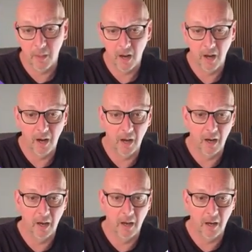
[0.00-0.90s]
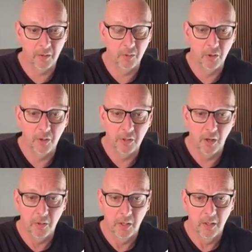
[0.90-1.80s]
I forgot
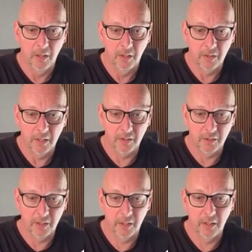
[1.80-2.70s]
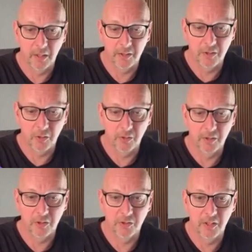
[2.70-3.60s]
down here that I still
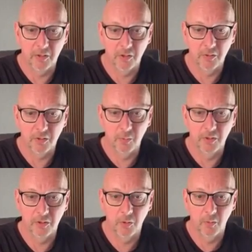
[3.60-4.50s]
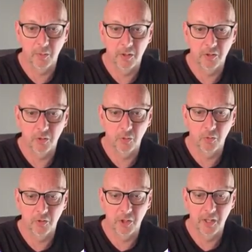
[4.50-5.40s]
need to set the response format
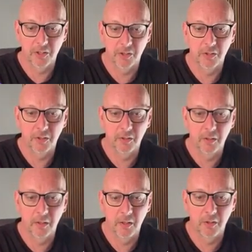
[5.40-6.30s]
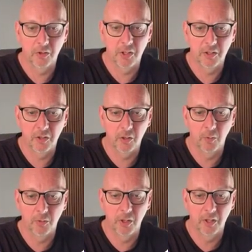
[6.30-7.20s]
to JSON, JSON
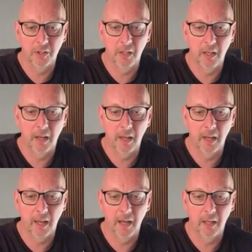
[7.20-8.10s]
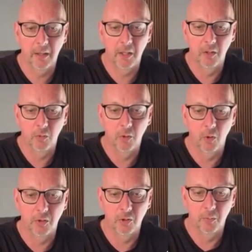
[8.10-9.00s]
object, and that it will
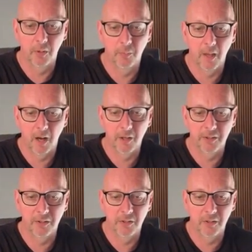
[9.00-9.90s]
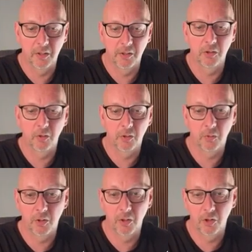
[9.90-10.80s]
also be passed so
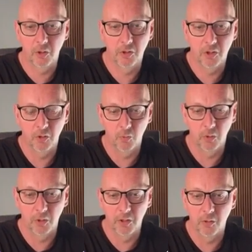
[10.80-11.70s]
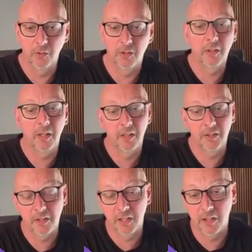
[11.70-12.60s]
that we can continue working with it
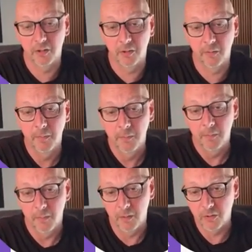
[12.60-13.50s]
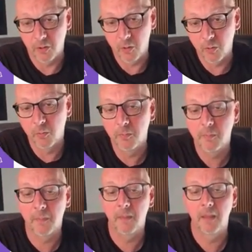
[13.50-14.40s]
as needed. So,
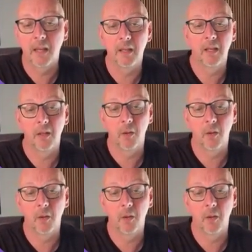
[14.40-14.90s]
and then